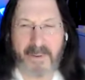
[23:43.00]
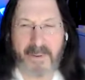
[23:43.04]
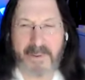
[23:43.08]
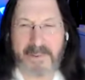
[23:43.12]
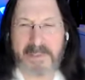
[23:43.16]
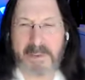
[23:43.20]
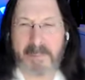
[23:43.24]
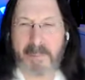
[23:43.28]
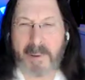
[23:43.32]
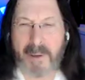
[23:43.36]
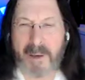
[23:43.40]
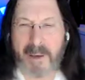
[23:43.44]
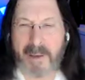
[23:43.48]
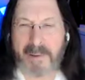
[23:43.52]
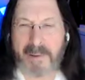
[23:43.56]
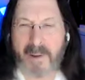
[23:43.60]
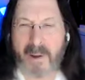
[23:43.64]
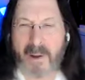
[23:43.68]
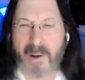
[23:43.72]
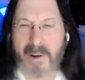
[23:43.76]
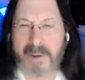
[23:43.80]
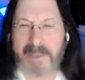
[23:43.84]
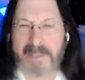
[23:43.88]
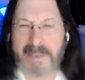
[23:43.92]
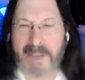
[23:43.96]
falls upon
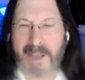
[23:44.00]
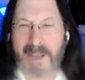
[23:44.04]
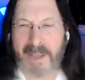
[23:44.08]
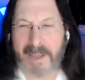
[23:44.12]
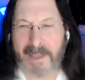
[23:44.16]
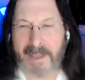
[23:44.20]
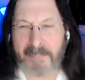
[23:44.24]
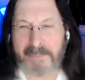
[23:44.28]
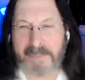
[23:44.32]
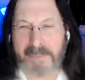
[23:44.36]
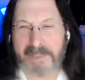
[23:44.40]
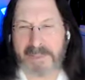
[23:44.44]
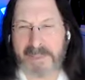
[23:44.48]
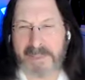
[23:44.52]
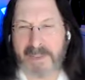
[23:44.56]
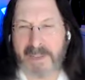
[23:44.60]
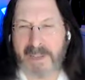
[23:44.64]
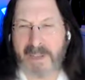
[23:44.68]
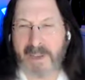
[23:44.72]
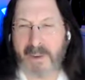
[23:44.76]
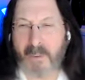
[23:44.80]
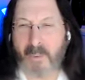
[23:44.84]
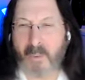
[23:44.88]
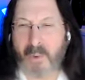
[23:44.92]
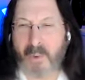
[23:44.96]
hard times,
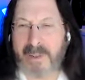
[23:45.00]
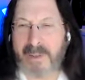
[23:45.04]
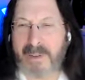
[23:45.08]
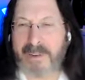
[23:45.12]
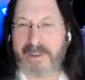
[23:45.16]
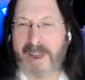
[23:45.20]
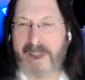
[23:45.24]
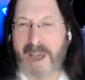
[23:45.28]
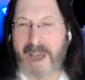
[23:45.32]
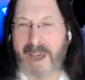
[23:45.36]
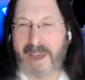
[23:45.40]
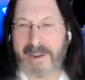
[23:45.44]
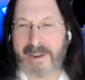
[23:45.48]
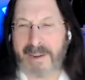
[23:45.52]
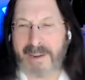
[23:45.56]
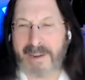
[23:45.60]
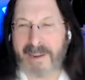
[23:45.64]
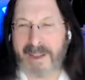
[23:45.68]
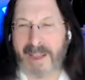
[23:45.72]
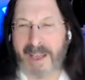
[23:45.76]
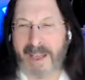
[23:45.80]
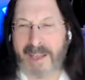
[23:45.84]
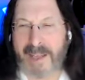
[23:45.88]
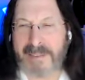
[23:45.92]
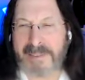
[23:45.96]
will not,
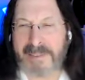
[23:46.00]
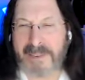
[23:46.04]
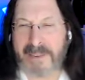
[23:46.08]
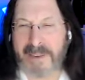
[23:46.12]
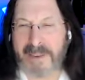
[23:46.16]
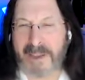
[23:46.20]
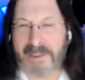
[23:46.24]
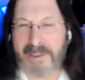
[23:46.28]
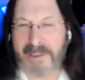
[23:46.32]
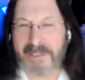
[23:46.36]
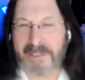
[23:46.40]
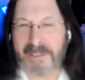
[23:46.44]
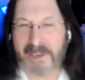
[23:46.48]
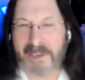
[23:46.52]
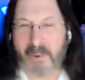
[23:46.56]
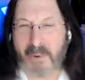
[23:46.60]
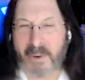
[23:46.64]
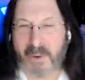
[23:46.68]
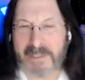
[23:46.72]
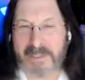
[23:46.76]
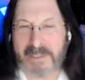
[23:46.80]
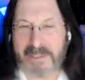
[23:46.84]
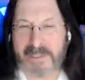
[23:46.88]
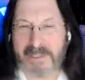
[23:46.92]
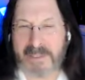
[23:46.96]
as a
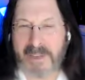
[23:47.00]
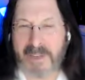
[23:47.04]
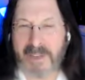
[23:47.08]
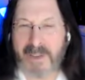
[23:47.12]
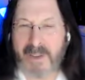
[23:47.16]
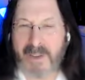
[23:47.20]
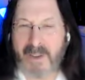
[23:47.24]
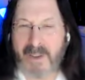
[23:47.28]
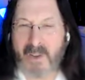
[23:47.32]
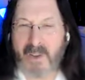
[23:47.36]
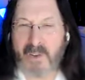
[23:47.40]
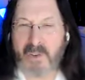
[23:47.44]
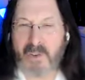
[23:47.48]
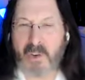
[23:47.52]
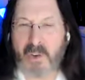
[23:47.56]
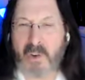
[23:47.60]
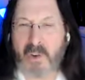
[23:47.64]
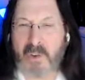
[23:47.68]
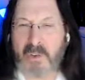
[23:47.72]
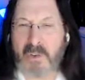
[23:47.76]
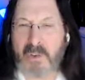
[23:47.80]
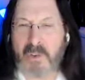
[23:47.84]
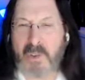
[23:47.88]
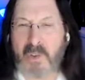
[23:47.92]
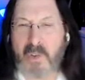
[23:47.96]
consequence,
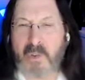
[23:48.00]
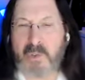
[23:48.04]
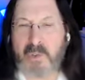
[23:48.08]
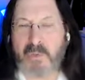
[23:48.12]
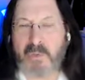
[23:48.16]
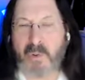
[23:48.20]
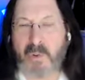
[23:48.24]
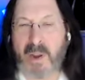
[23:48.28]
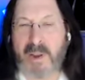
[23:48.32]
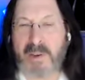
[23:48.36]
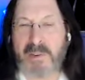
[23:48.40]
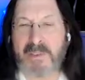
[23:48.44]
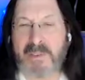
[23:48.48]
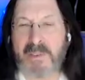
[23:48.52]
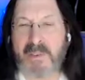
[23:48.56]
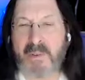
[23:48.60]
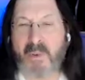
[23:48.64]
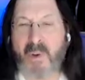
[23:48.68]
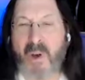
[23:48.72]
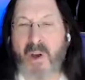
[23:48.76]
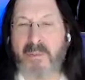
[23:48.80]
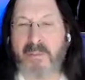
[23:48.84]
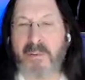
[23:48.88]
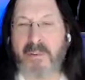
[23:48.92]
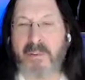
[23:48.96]
turn to those friends who
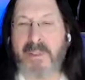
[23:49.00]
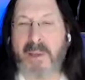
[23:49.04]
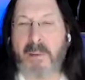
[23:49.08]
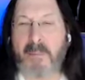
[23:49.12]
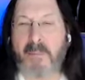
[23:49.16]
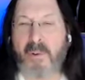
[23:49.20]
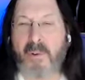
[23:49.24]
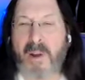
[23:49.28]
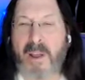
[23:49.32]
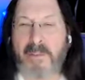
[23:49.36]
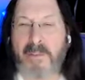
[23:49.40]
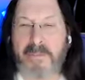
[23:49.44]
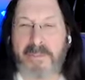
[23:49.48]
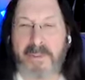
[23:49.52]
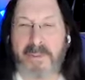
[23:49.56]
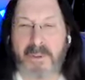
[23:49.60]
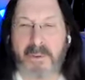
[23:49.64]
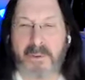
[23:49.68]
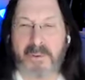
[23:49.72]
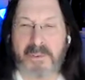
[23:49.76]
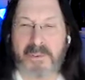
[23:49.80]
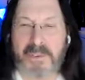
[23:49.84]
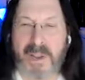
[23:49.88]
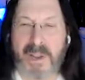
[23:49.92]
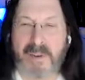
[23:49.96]
offer them
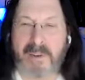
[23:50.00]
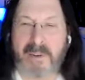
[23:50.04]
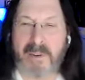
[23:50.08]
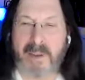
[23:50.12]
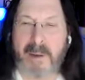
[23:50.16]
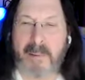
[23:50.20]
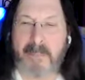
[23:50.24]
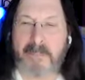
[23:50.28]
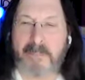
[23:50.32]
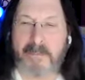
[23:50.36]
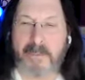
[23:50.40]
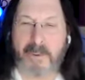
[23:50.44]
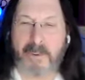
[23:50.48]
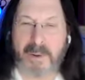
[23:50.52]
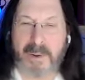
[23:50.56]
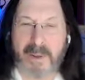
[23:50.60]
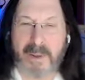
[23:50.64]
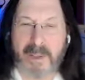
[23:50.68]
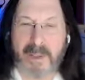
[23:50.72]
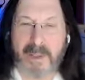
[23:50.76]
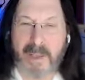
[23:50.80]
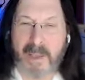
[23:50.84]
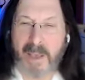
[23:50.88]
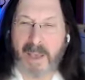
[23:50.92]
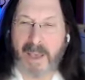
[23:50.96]
refuge and comfort
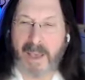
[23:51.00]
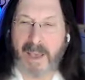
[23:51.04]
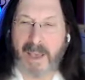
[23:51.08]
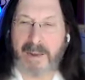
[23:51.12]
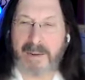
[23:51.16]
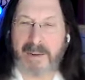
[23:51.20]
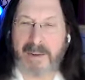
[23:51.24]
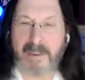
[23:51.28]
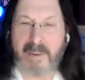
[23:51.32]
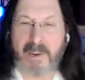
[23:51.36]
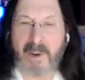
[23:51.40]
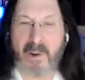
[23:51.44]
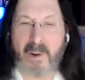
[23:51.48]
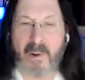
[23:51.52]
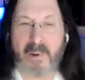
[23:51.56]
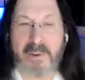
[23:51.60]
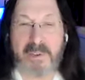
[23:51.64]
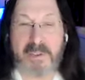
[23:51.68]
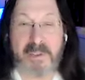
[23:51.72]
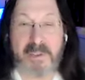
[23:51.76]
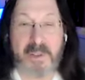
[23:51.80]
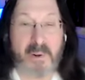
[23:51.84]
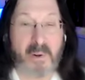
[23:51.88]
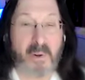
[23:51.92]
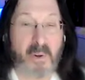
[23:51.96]
and
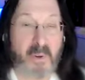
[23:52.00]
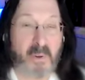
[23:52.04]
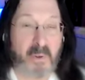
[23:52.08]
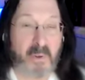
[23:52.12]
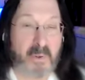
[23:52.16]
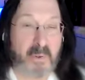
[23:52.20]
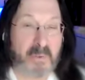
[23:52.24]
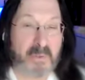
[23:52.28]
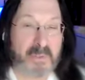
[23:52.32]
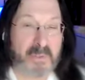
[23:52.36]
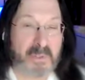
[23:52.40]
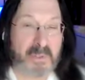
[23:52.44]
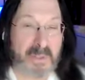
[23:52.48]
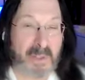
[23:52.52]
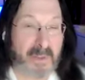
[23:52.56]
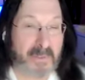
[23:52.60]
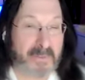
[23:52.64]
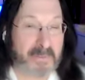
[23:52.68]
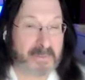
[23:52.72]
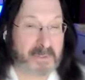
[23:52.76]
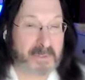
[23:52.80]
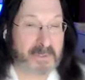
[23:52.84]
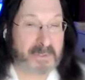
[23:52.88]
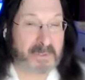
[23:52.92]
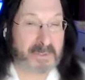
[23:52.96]
encourage their old
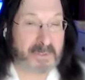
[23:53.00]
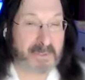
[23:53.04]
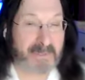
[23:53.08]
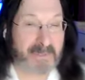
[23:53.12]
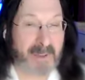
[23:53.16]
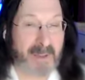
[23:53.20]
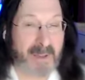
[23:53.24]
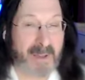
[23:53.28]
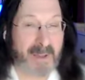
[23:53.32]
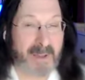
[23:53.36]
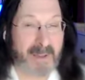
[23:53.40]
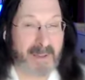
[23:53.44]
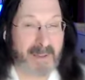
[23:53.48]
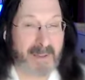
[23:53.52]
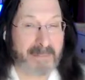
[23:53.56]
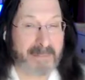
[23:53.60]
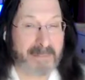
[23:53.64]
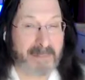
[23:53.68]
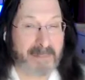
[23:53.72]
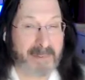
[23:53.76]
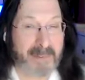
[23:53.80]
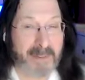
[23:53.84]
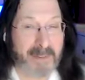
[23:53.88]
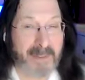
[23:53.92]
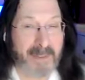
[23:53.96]
self to survive.
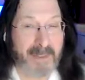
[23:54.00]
